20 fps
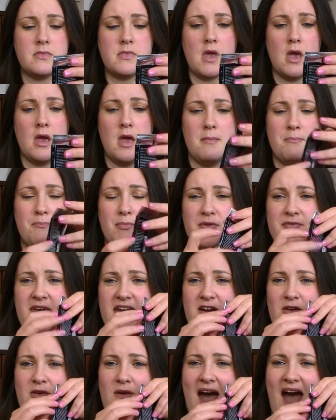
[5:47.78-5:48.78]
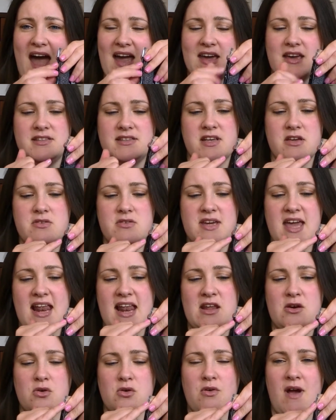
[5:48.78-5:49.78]
But they crack, so you
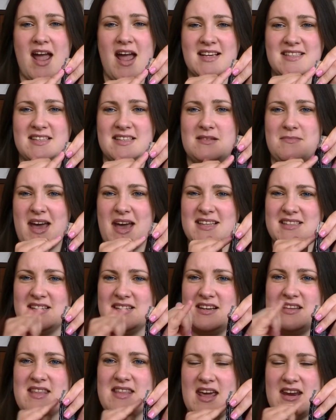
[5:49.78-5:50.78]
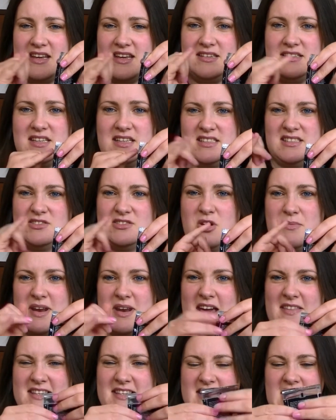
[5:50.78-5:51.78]
get little cracks in the metal, and then it's coming
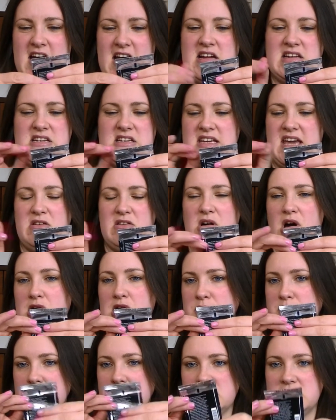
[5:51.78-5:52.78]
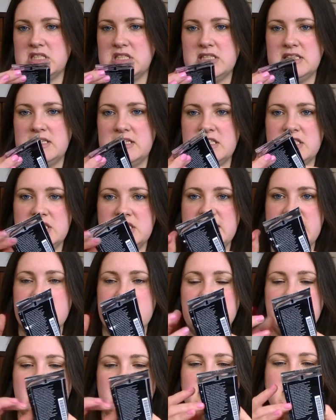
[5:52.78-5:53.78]
out the side, and you get all horrible
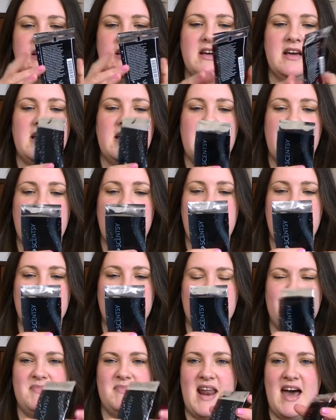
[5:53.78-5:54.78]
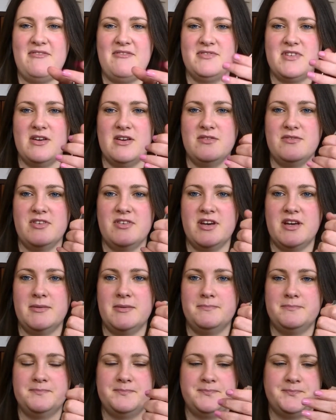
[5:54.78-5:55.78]
congealed leftover
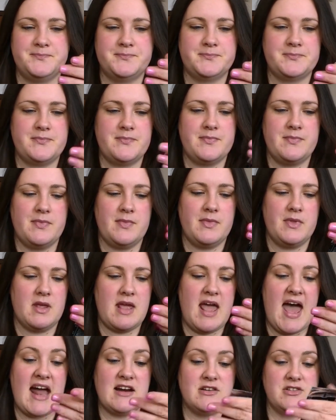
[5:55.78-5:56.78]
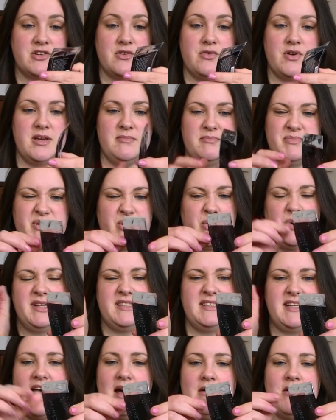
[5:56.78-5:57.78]
hand cream
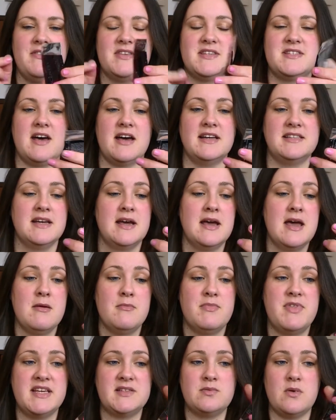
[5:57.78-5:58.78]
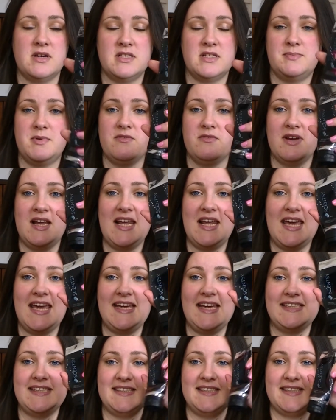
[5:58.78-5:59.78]
squirting out at the sides. This one has been really
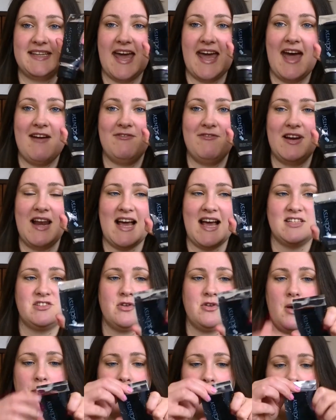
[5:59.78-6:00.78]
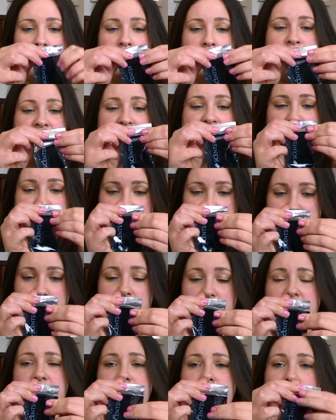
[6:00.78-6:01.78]
easy to get every last drop out of it just
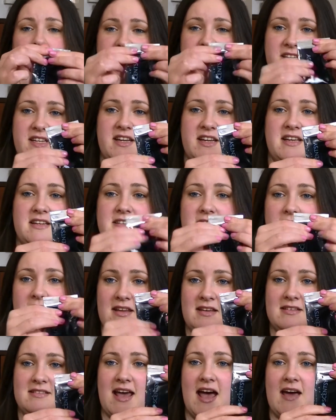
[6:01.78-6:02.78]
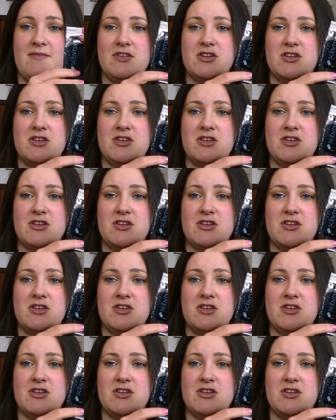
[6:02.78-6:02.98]
by forcing it down the